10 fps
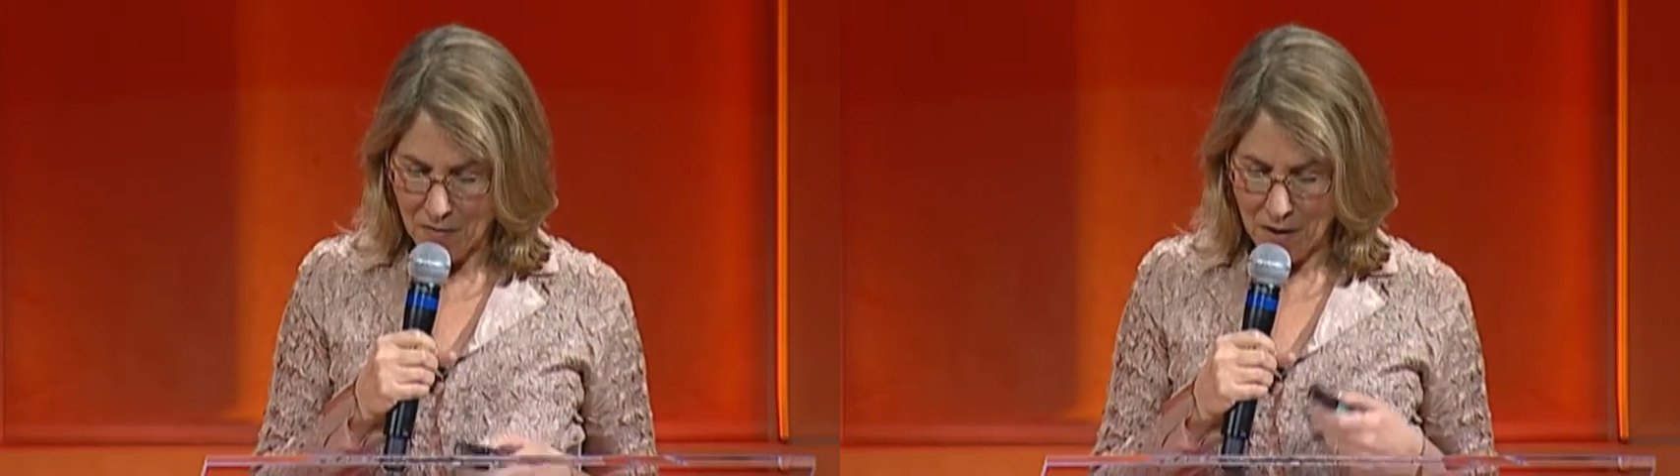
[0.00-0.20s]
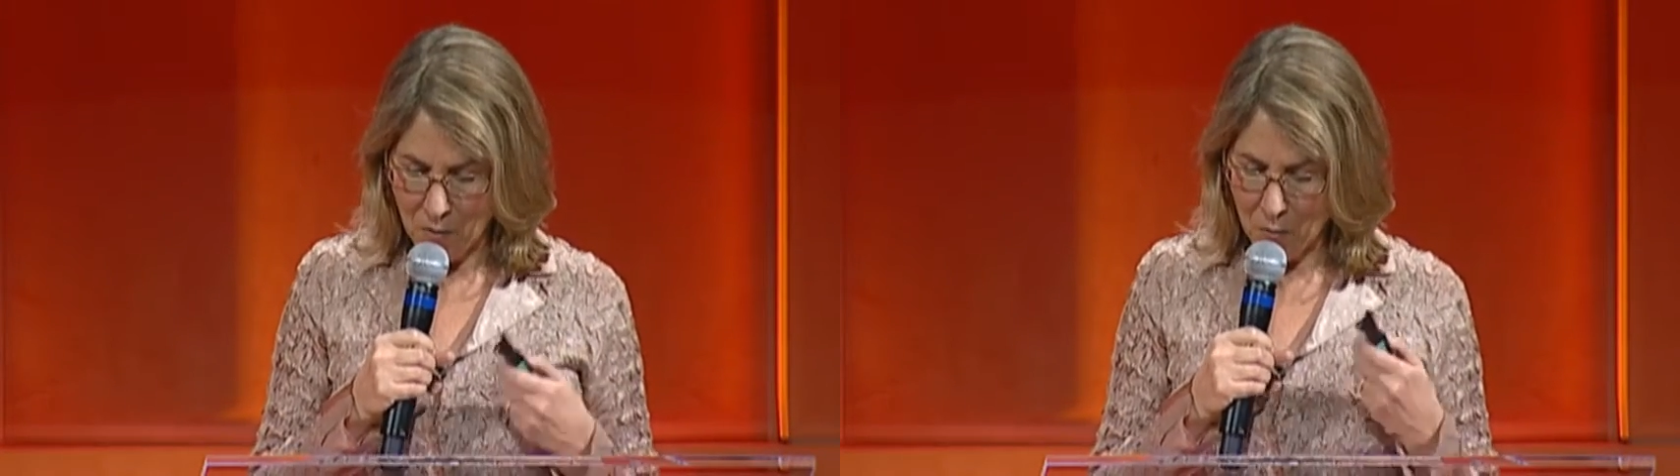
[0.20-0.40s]

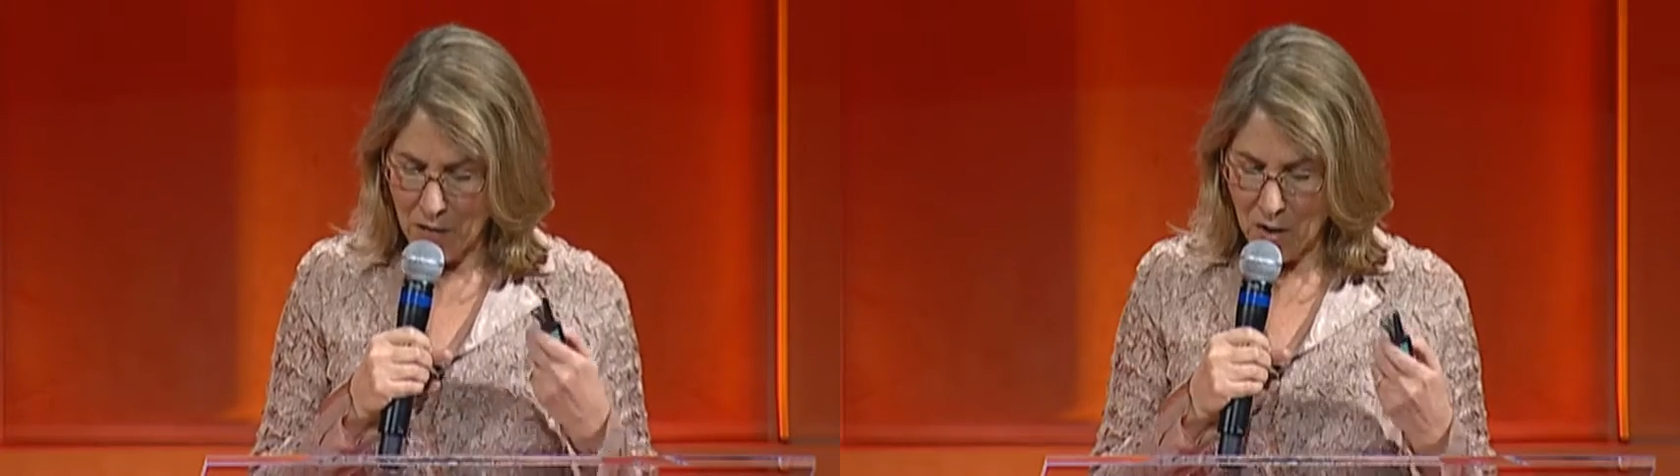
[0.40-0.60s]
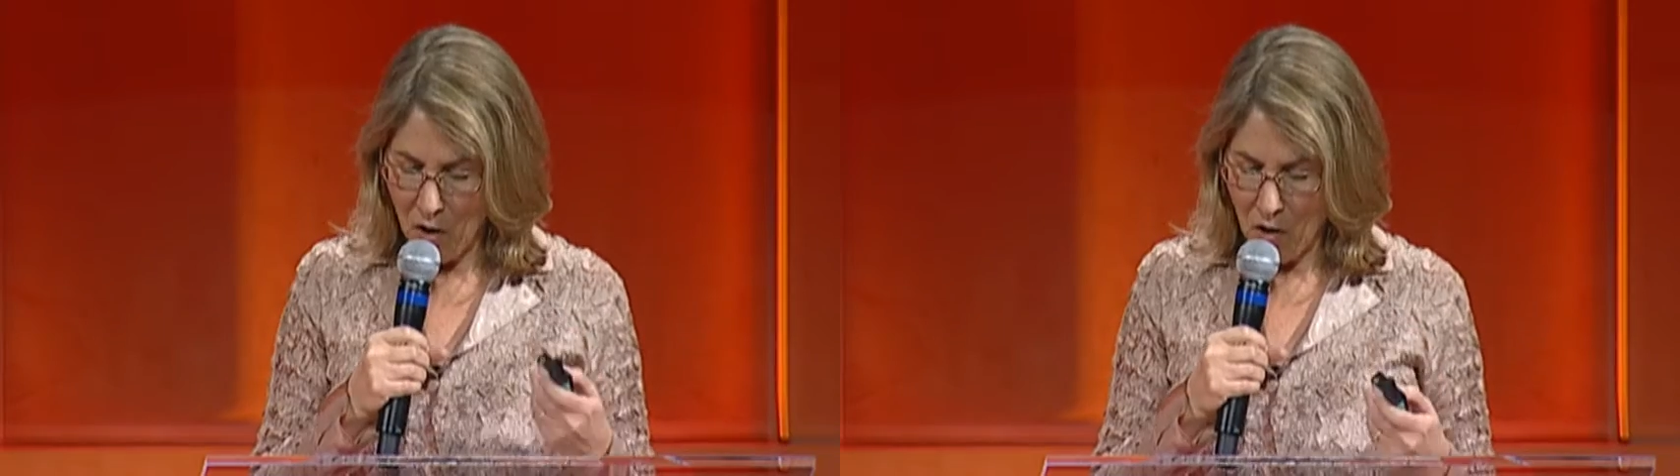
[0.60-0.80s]
that
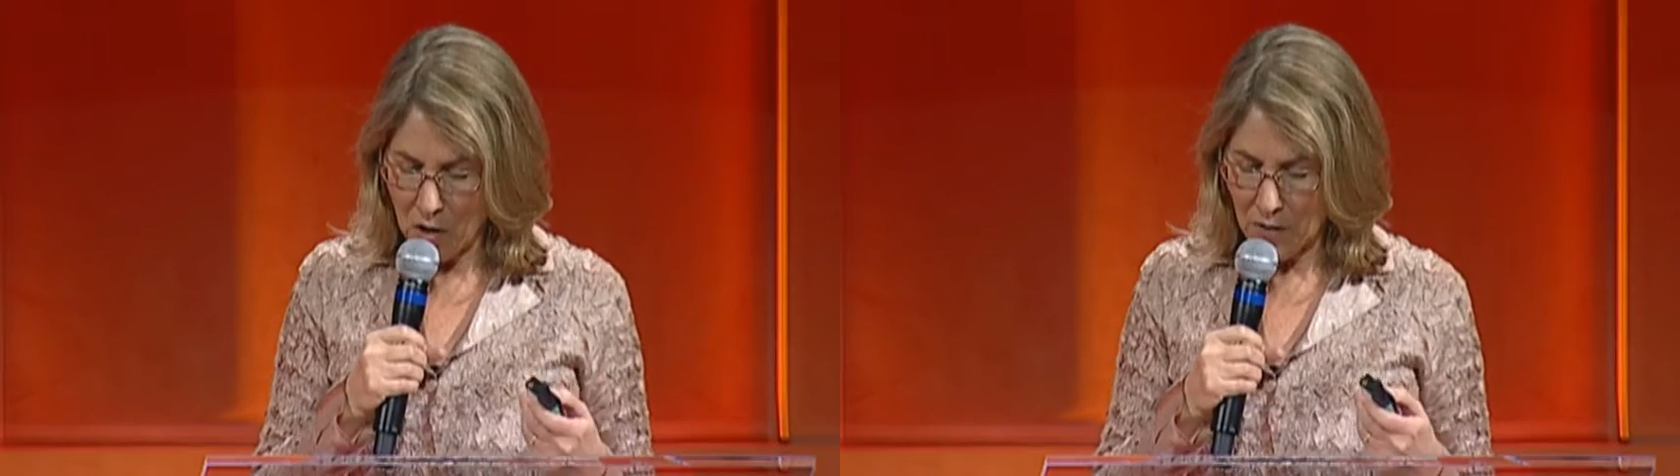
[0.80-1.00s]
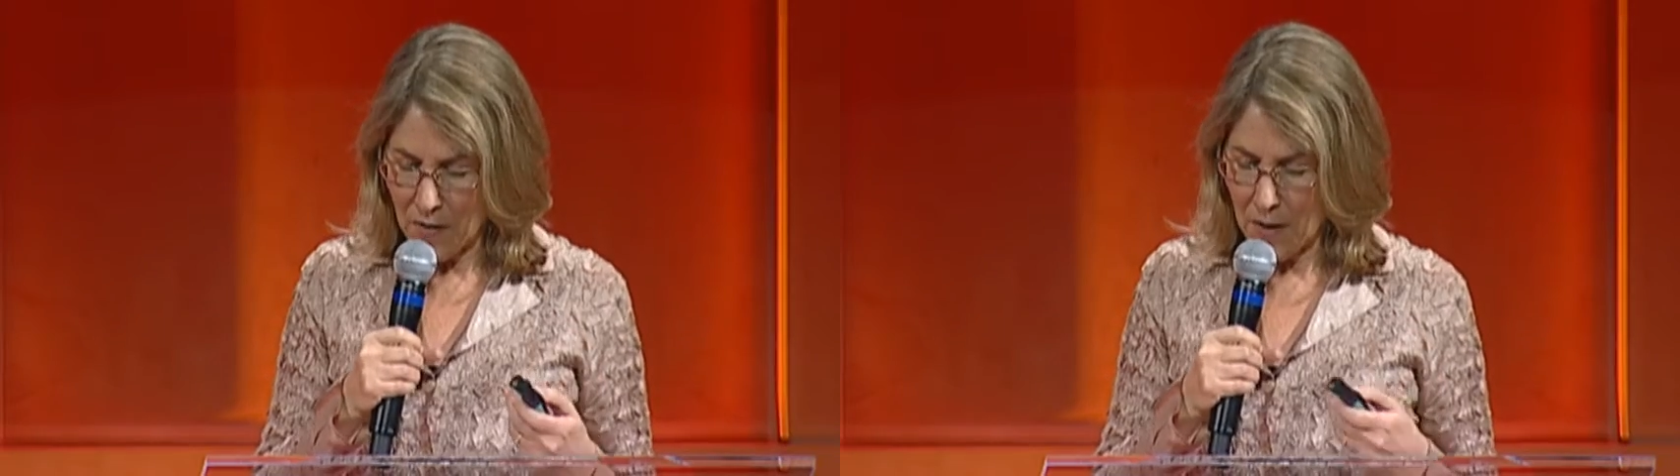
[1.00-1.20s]
we
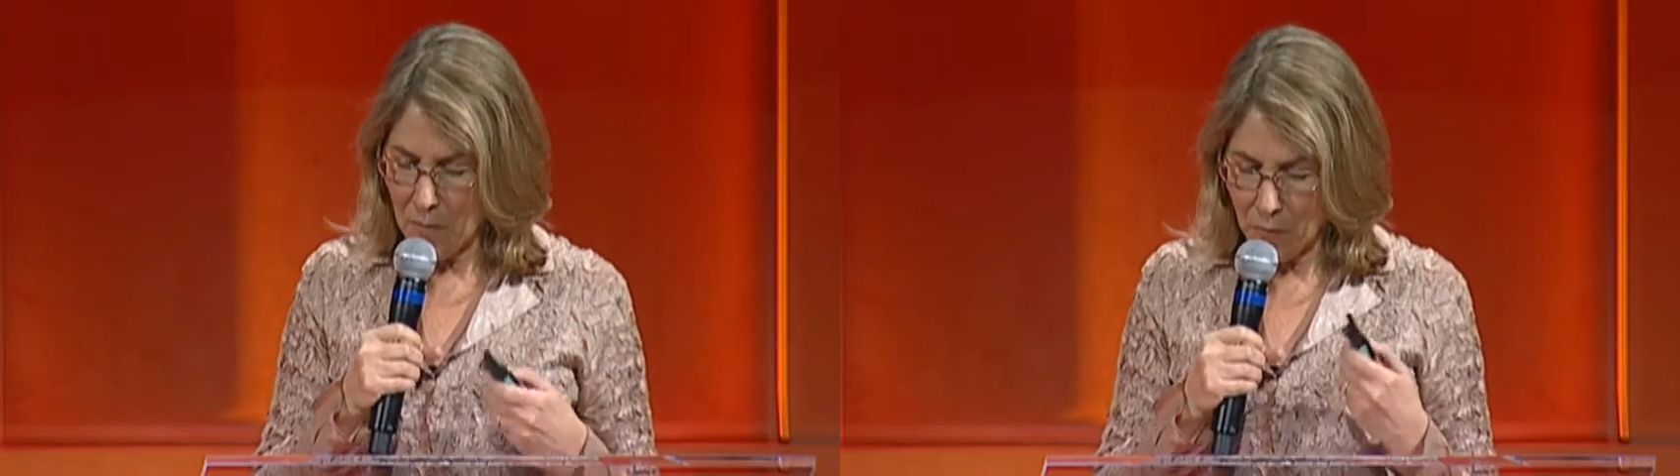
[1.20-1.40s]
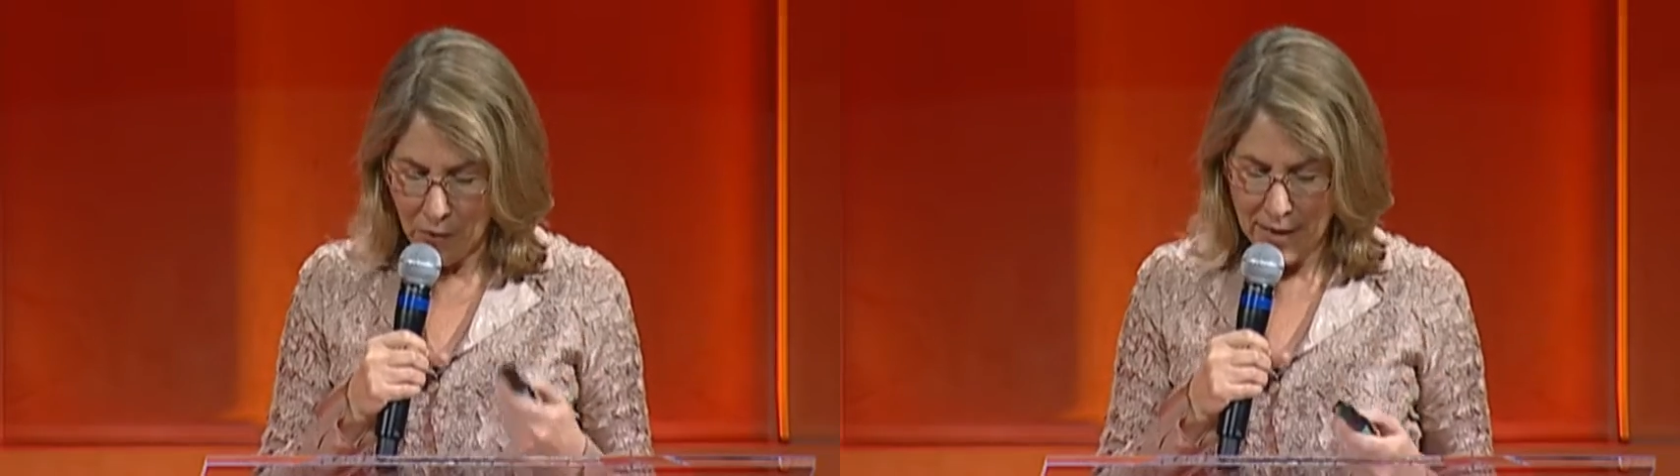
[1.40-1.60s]
called
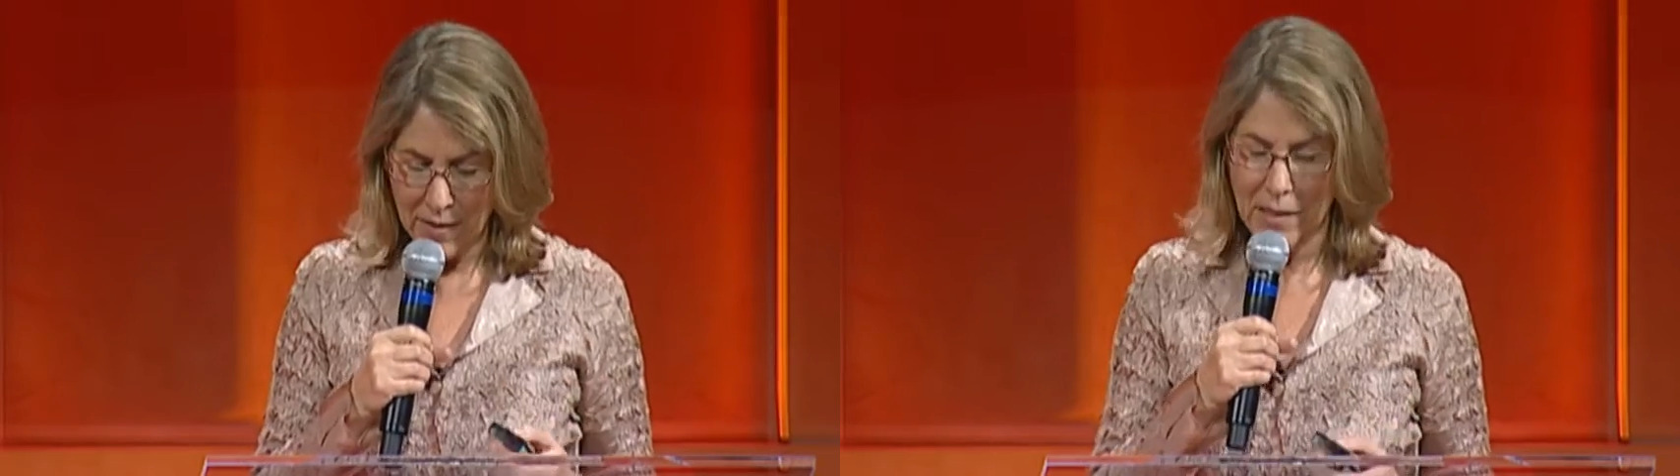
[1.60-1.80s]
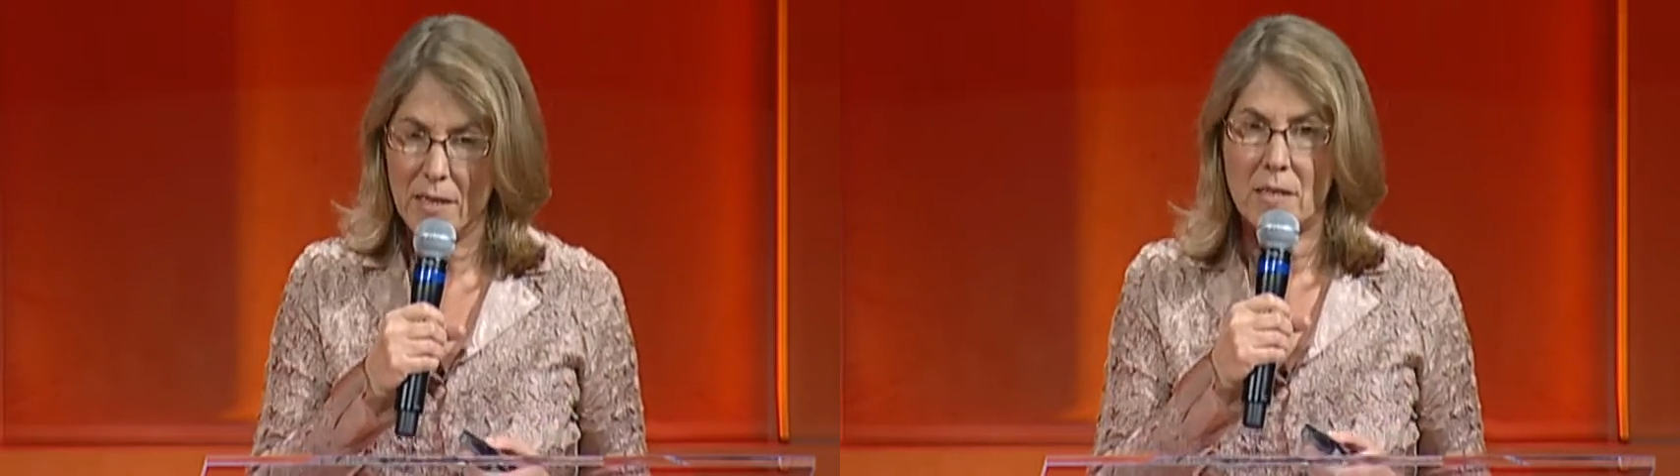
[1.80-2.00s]
them
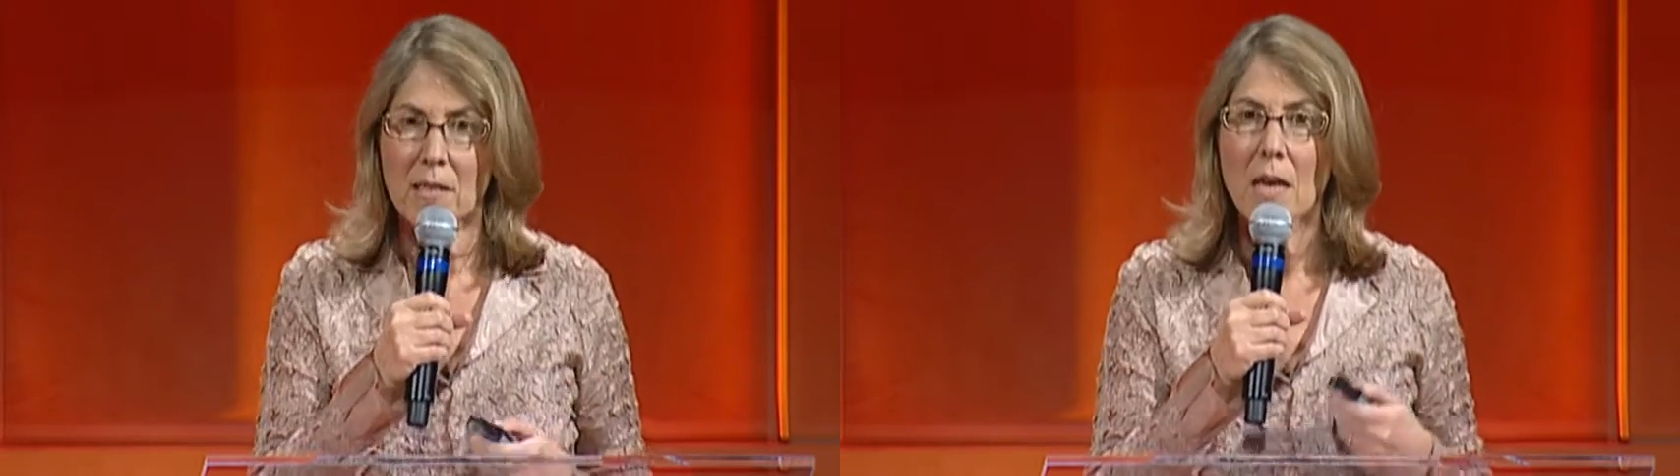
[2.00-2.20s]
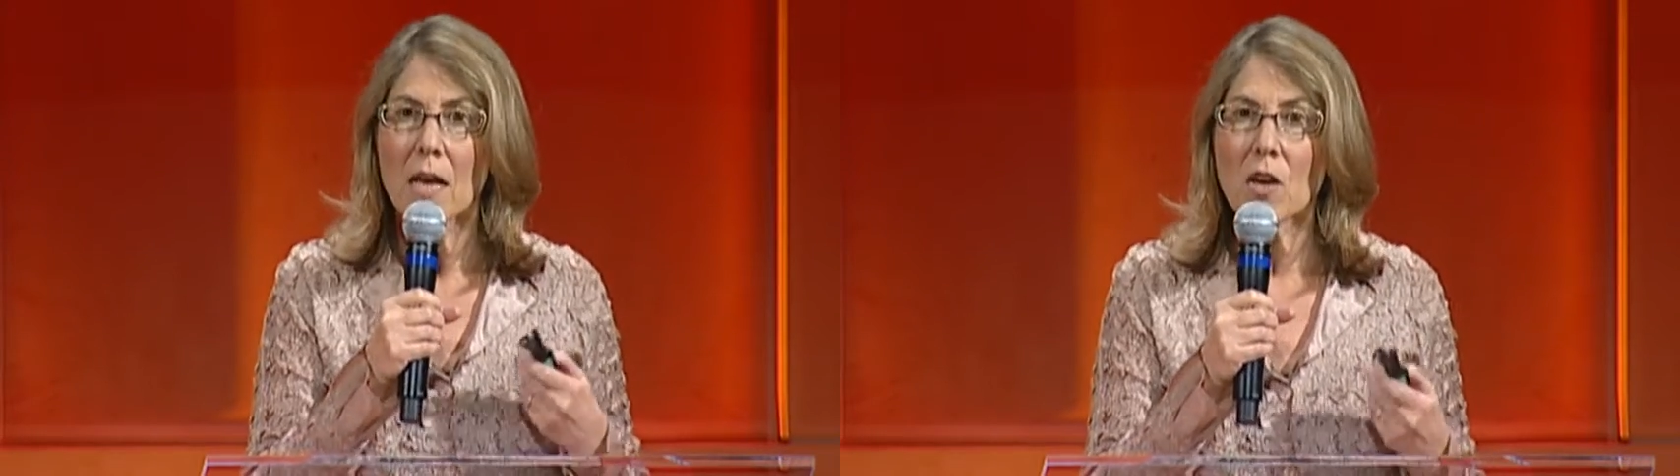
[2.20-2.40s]

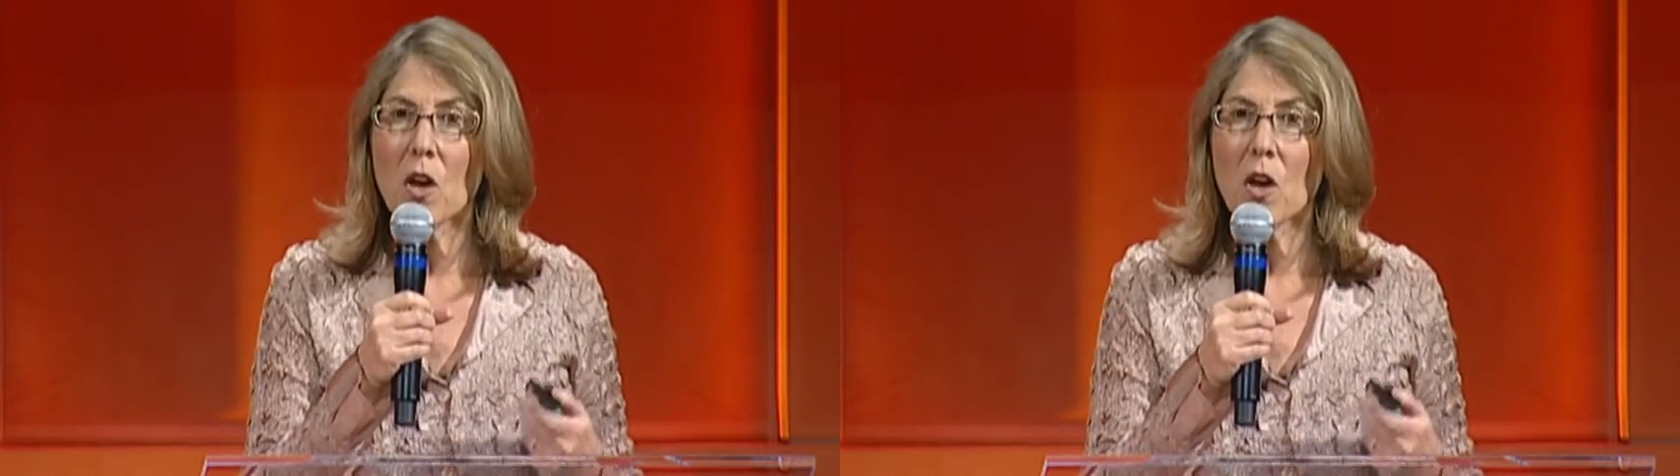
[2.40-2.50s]
brainless,